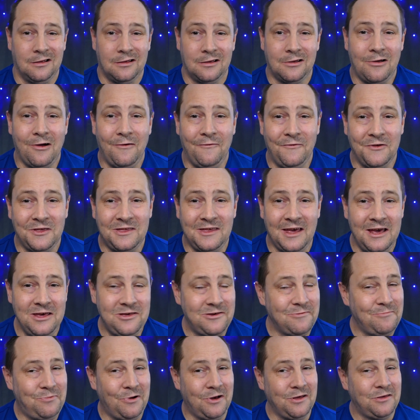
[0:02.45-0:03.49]

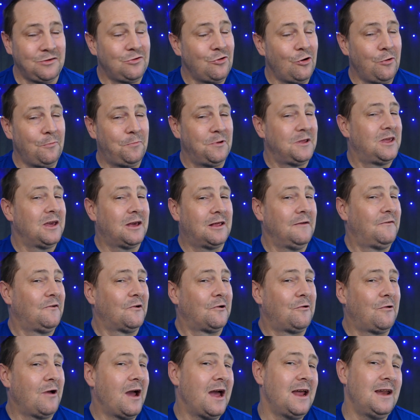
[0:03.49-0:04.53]
conversation by storm, particularly for
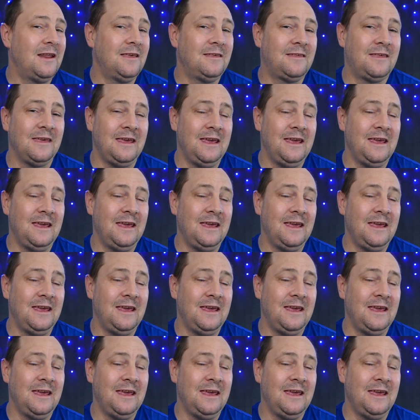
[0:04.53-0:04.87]
creators,